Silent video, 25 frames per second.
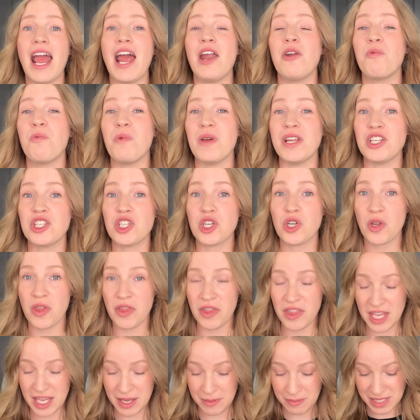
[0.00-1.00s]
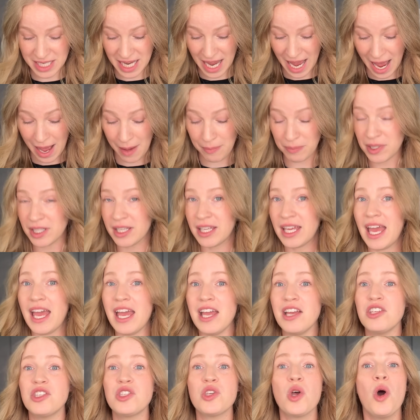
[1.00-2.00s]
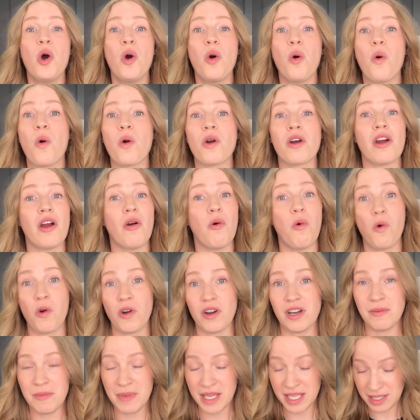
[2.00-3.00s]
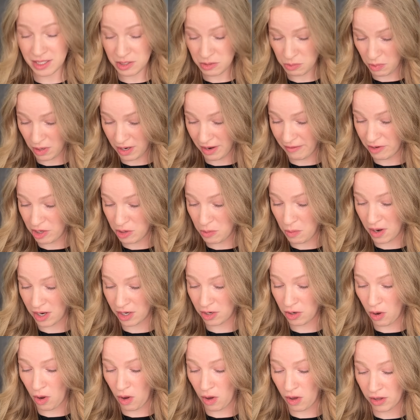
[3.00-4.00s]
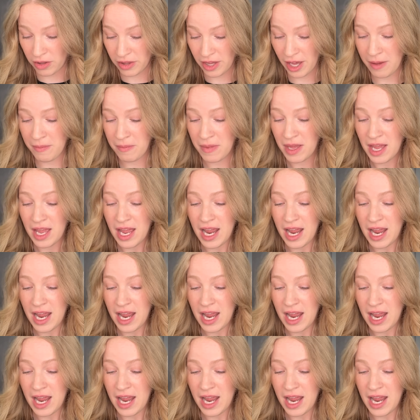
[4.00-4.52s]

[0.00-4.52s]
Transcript: and winter themed appliques or ornaments, whatever you want to call them.